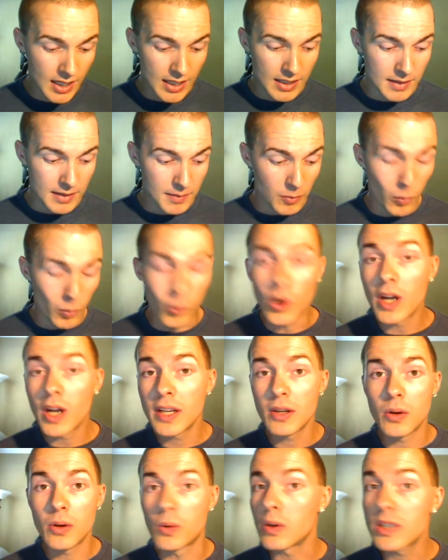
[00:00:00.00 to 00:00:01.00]
1
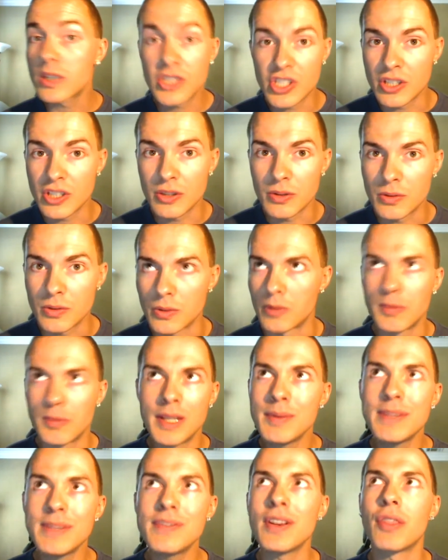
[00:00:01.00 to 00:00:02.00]
or 2 or maybe
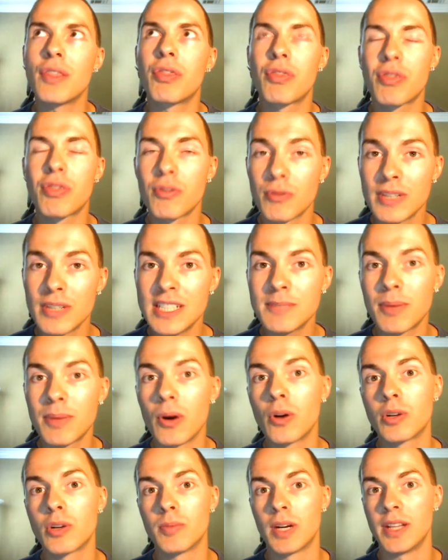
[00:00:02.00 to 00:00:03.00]
even 3
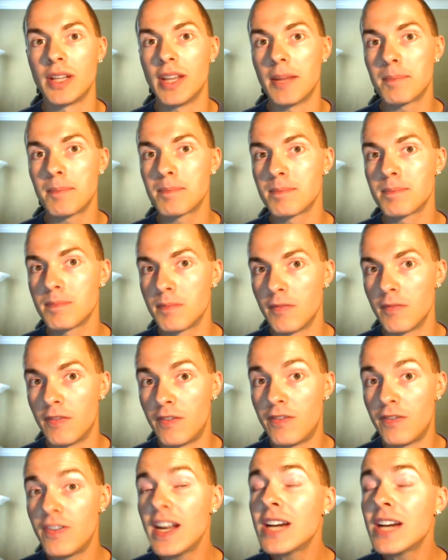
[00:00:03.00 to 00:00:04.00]
Pokemon that
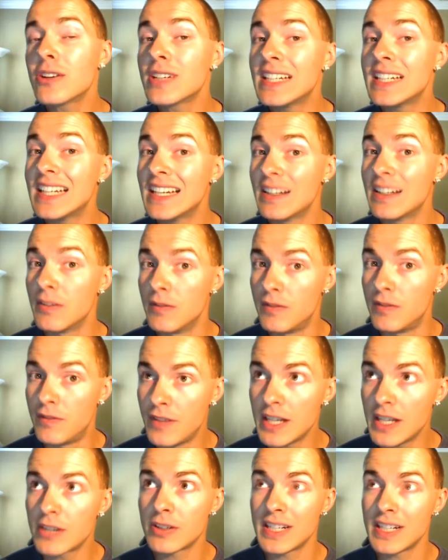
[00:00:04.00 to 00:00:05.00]
very,
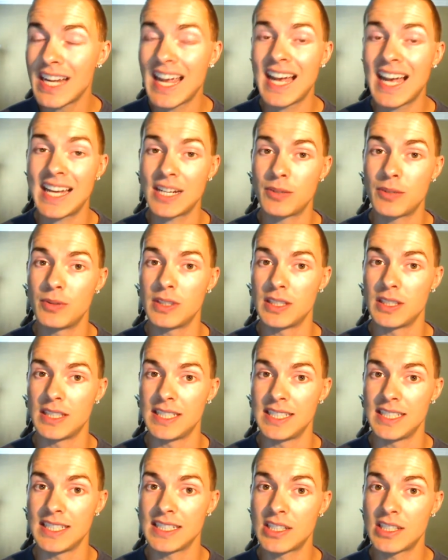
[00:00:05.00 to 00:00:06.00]
very
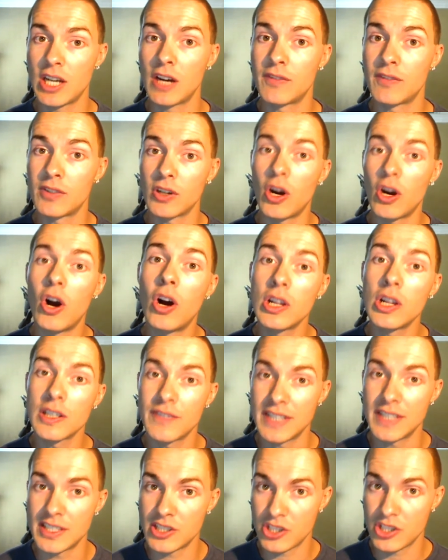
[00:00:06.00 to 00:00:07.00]
adequately cover all of
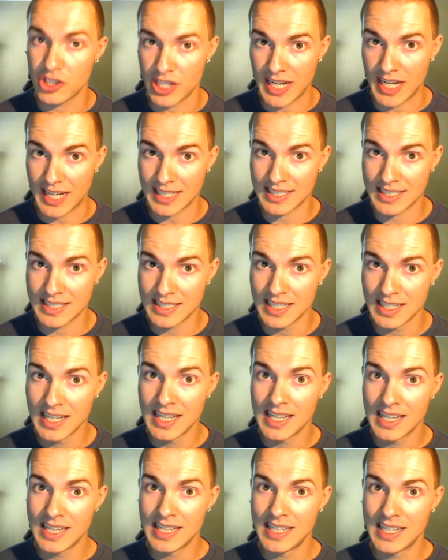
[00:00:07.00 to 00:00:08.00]
his checks.
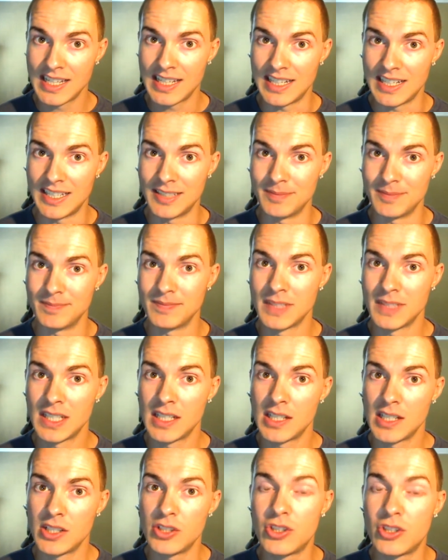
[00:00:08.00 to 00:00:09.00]

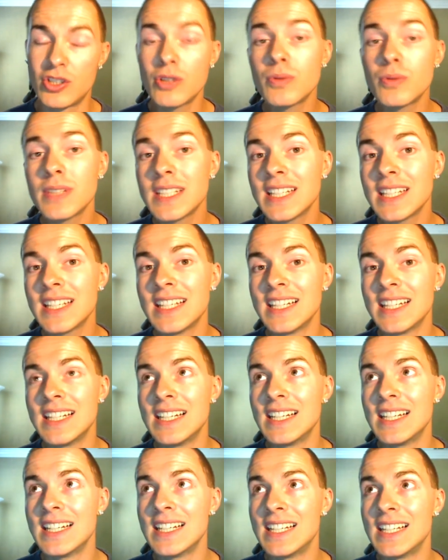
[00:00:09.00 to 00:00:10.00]
Doing
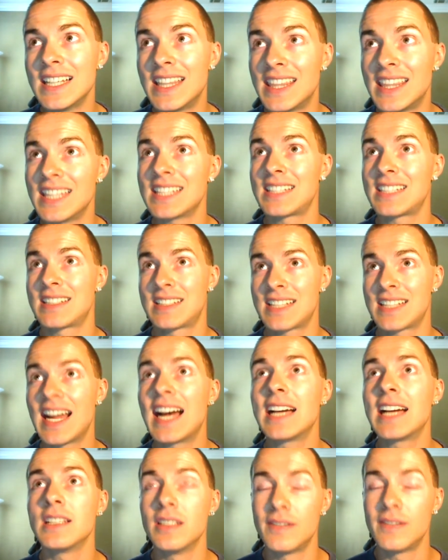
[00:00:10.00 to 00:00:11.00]
this
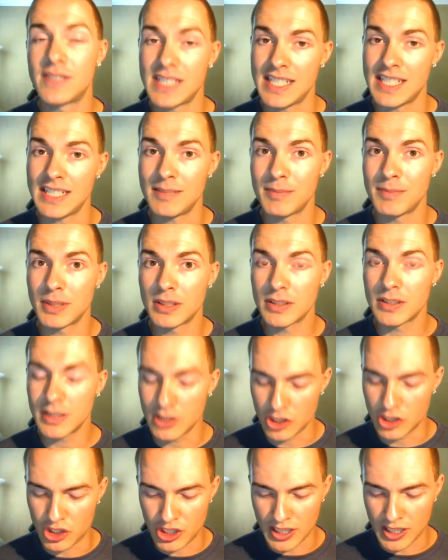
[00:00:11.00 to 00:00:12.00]
style of team building,
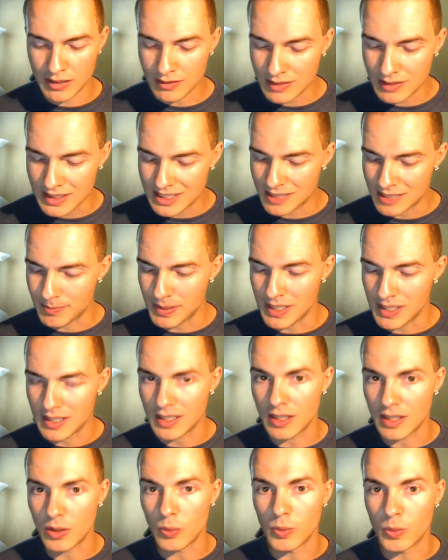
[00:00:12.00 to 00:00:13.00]
generally
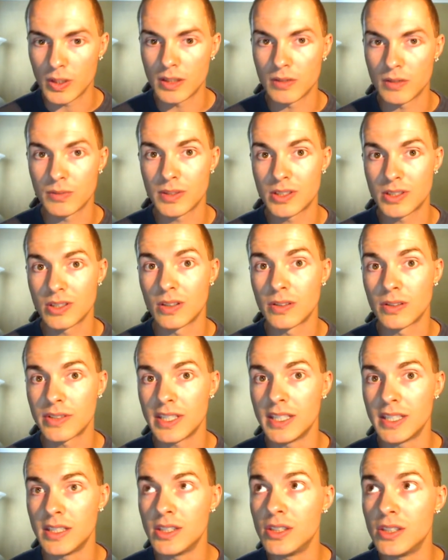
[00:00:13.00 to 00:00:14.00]
speaking, will result
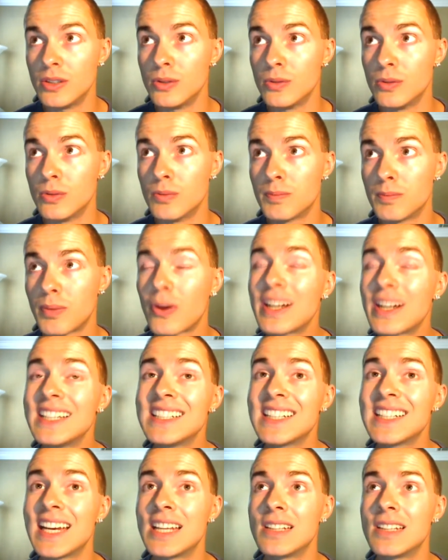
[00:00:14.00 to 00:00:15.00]
in you putting
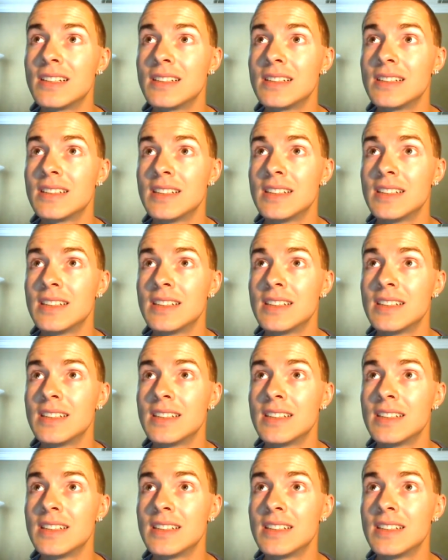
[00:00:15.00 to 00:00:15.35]
together